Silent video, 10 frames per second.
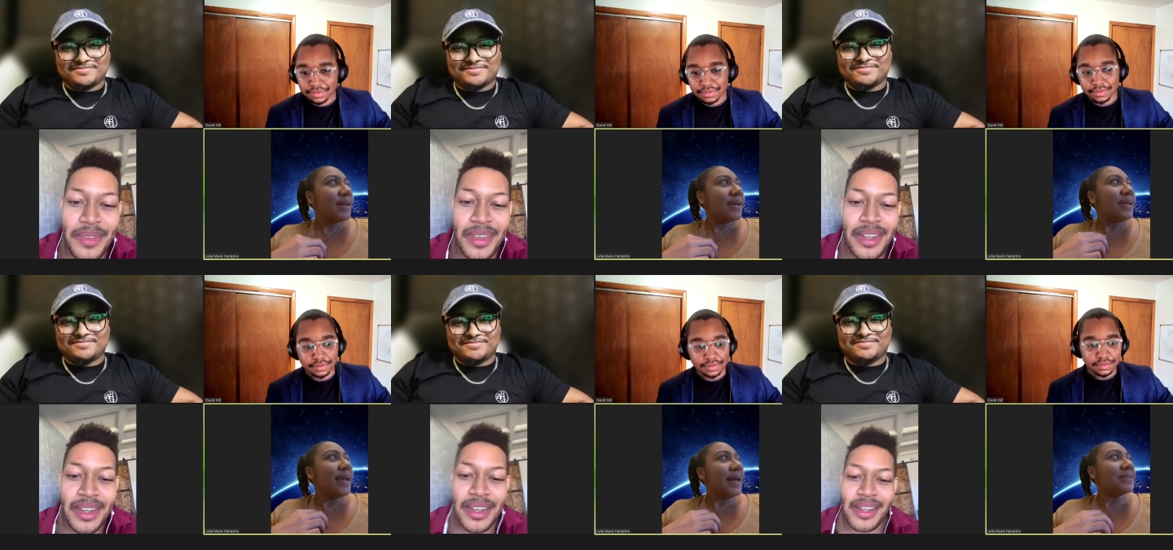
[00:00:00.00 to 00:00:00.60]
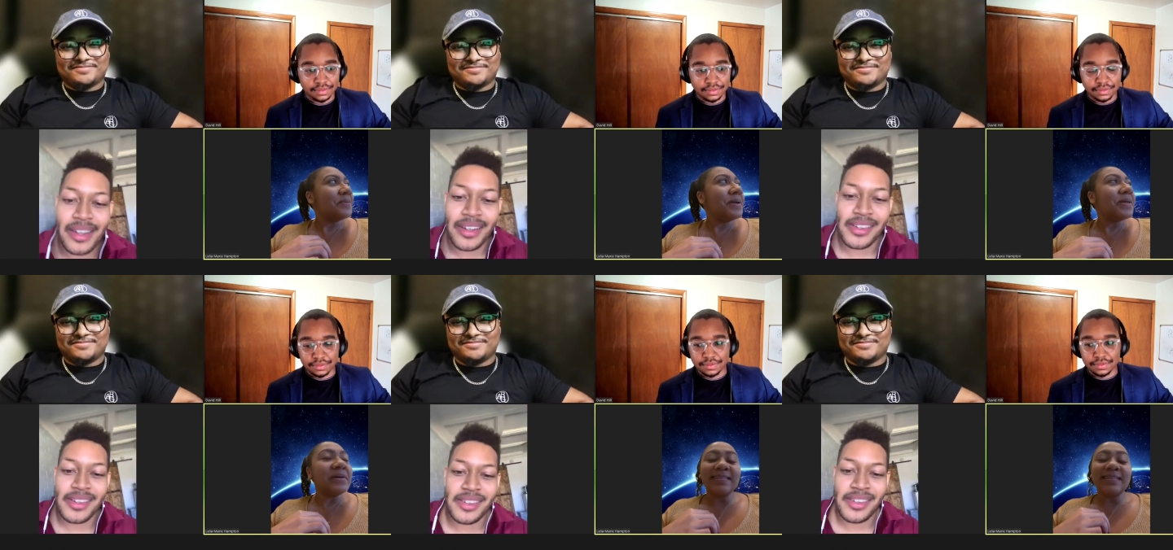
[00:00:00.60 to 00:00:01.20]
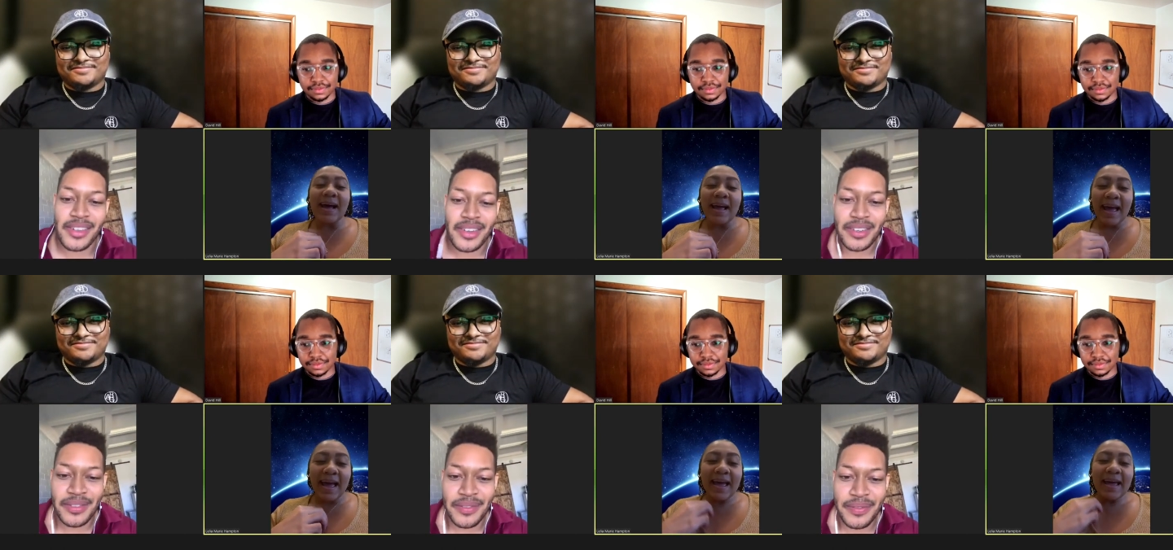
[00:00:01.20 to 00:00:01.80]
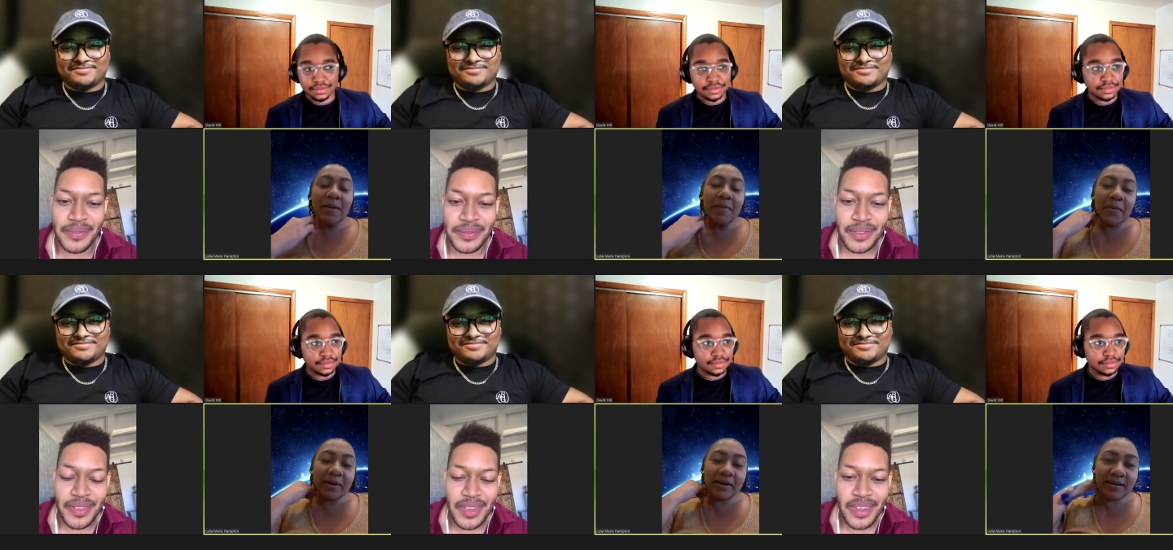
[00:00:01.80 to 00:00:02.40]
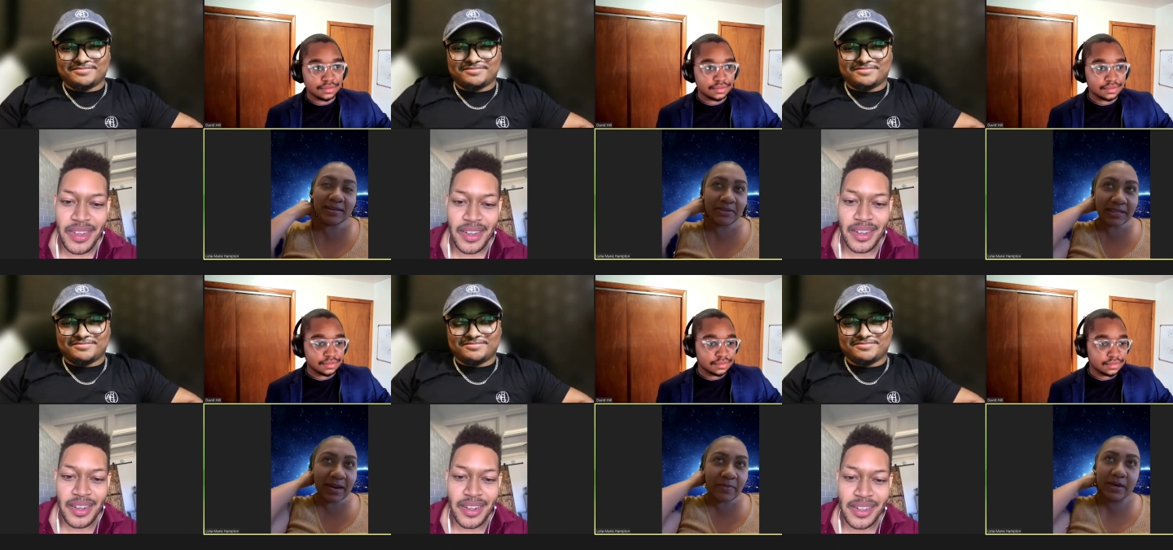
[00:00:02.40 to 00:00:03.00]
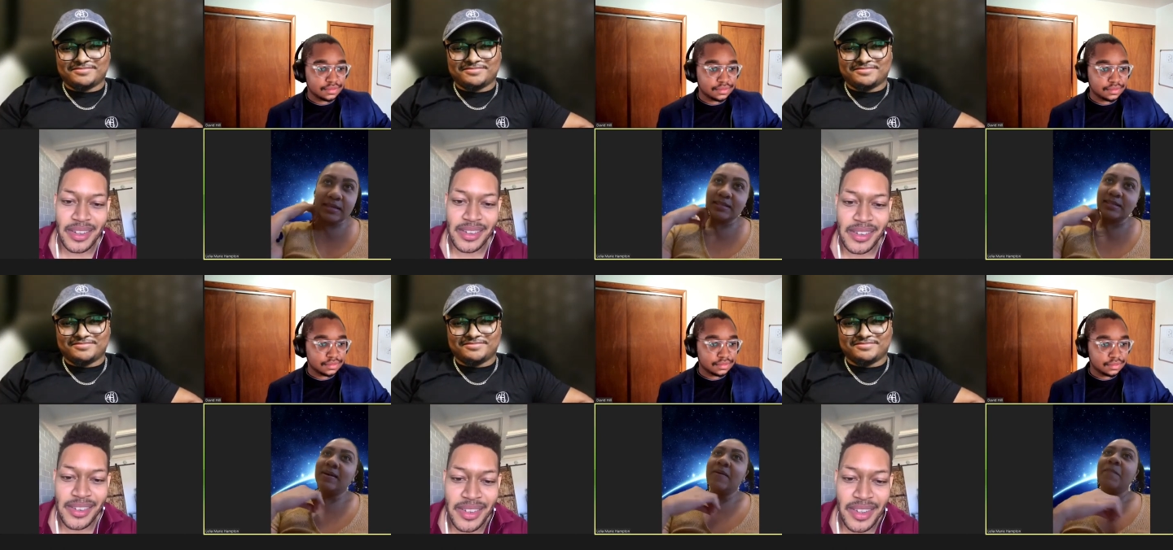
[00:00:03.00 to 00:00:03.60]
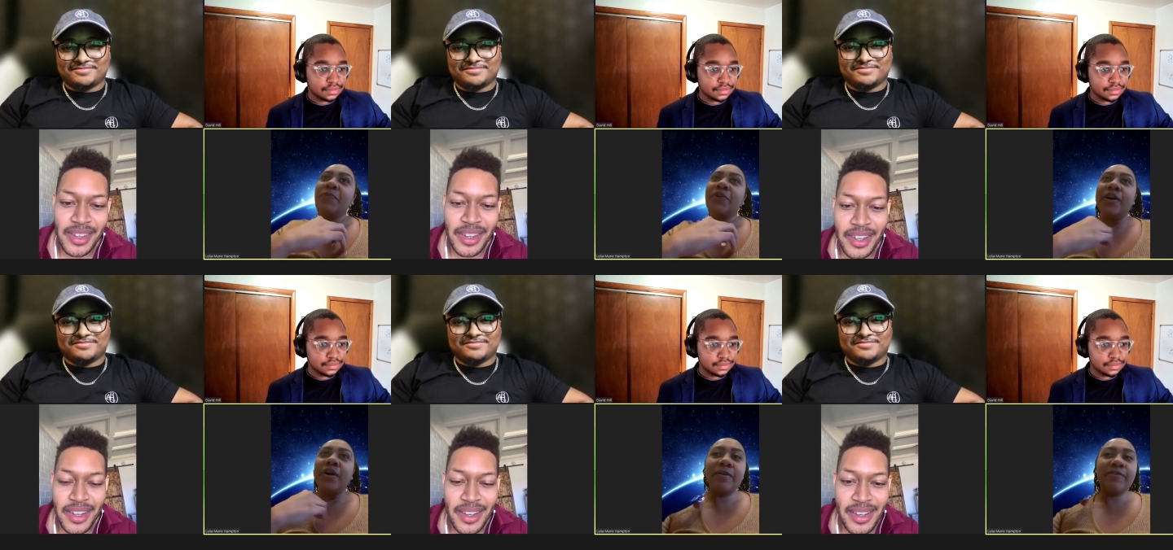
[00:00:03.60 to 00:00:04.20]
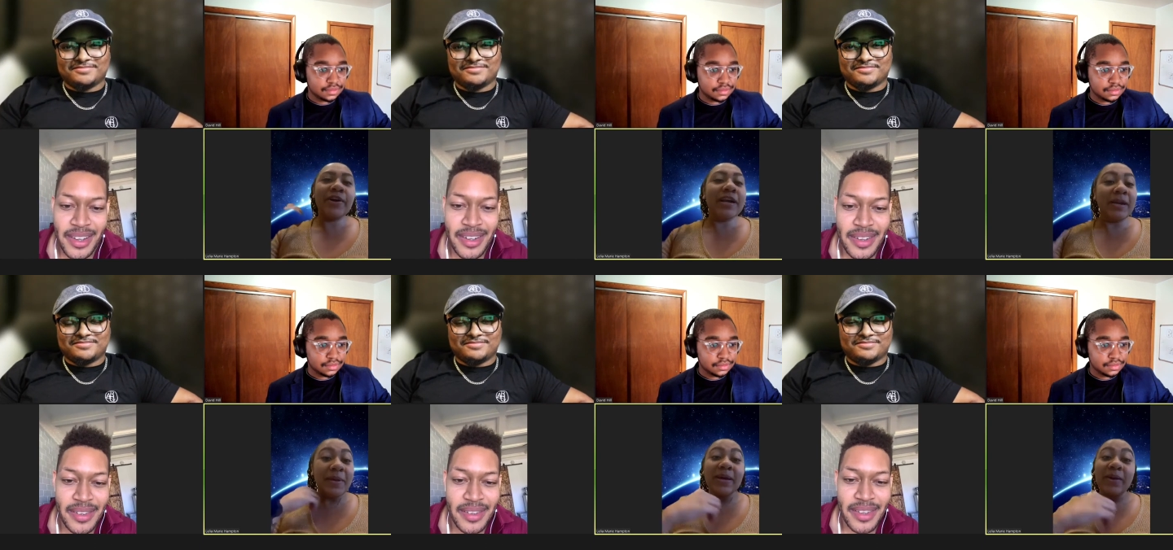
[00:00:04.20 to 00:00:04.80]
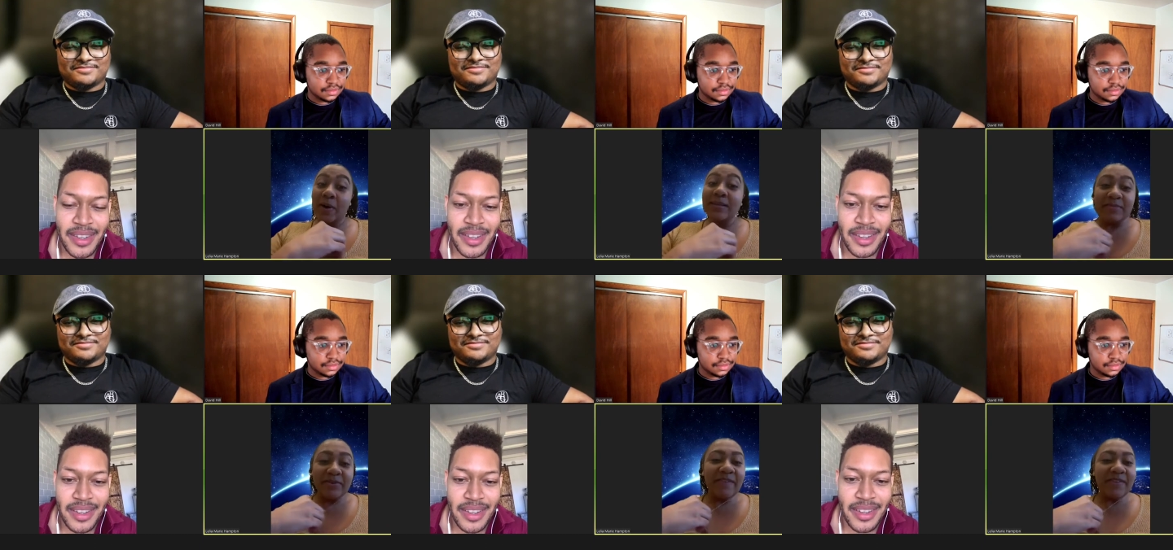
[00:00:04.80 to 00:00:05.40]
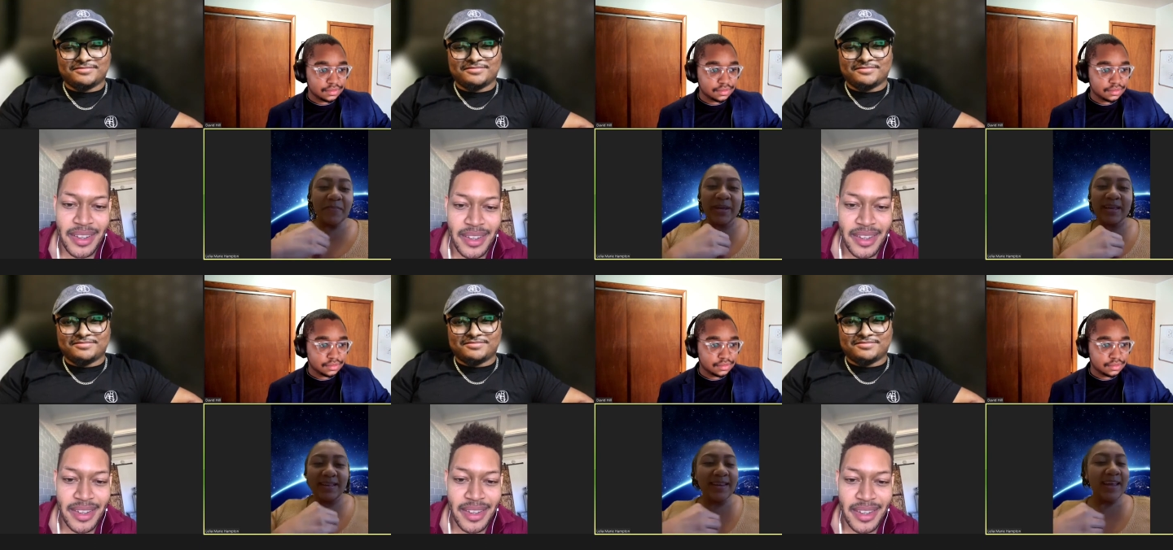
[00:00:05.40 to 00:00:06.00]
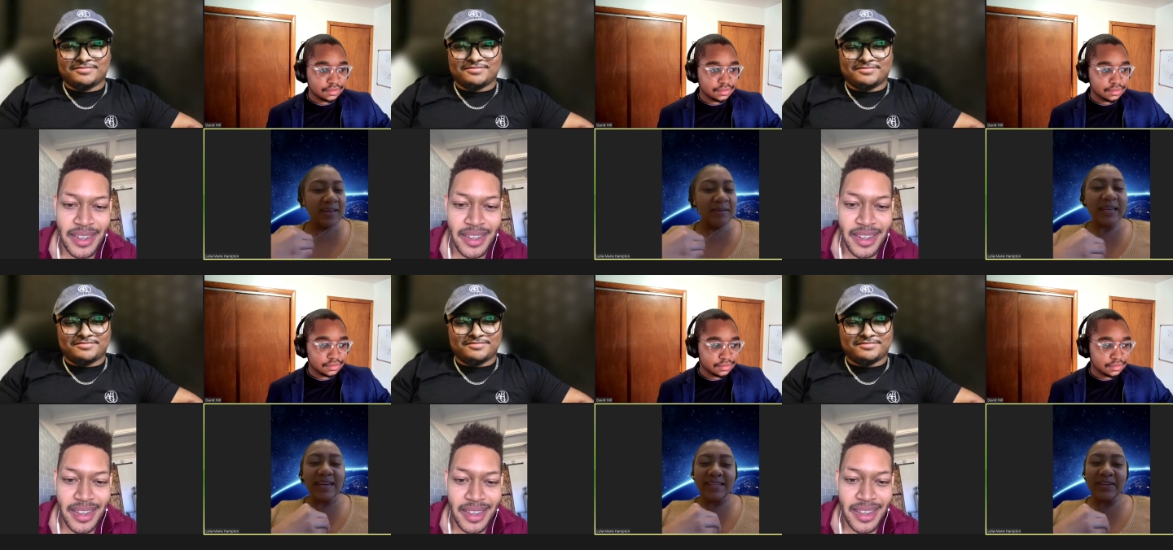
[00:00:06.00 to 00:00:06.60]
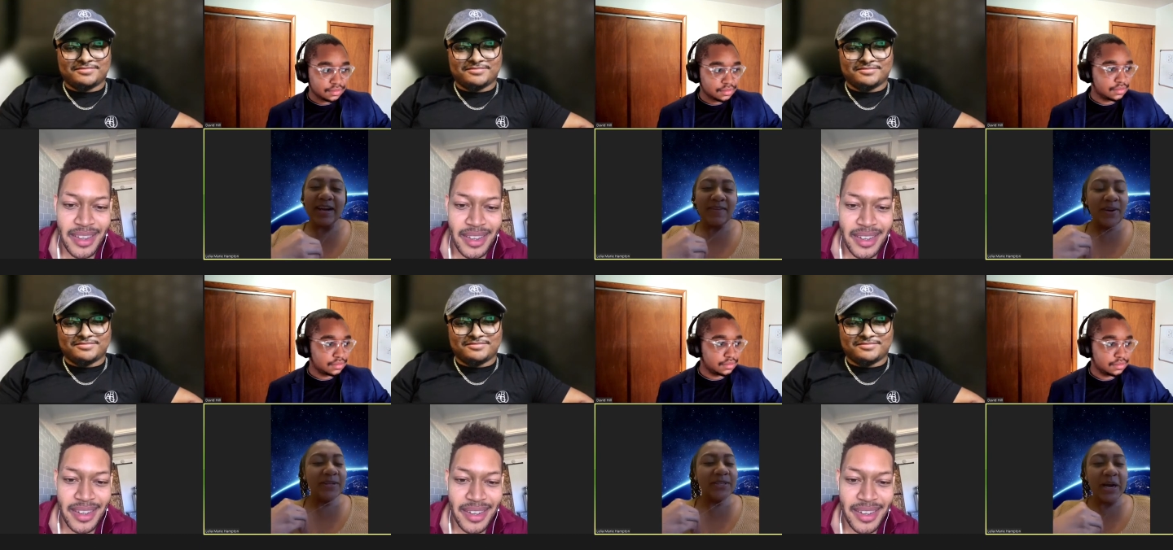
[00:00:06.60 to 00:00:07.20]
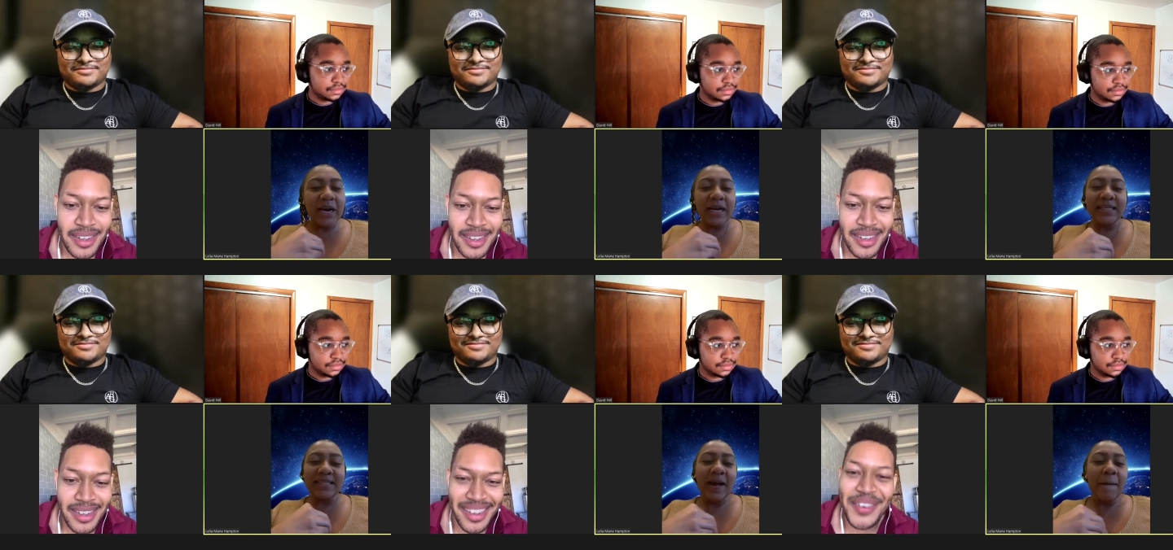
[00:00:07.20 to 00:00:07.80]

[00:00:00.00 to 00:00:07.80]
Speaker 1: yeah so one of the questions i had about one of the things you said was you know, if you're going to be in quantum, you have to be, like you said, a jack of all trades.